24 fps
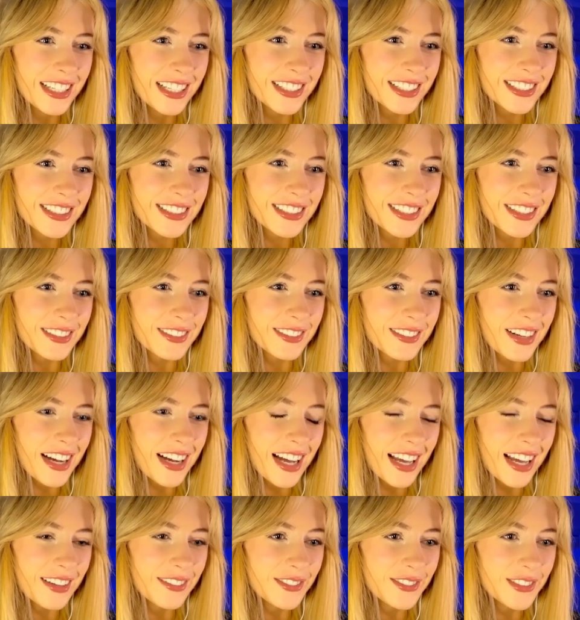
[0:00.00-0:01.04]
So
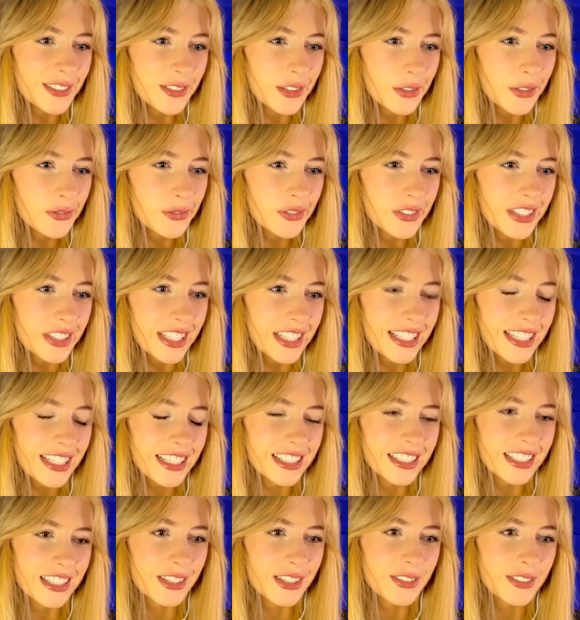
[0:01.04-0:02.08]
I will bring
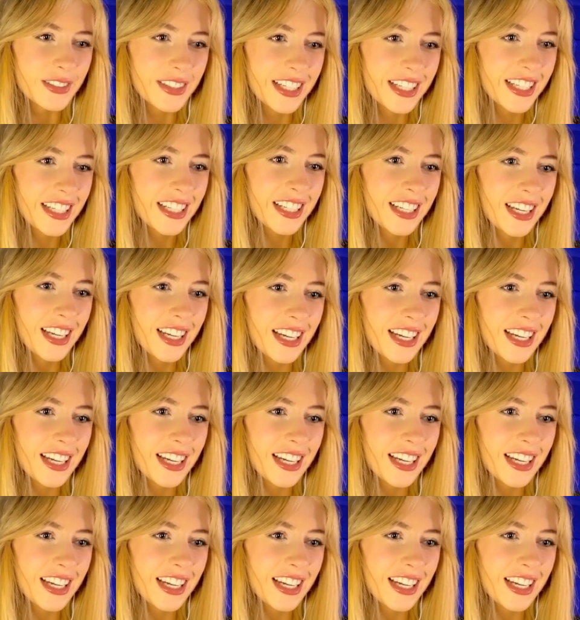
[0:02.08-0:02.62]
in the queen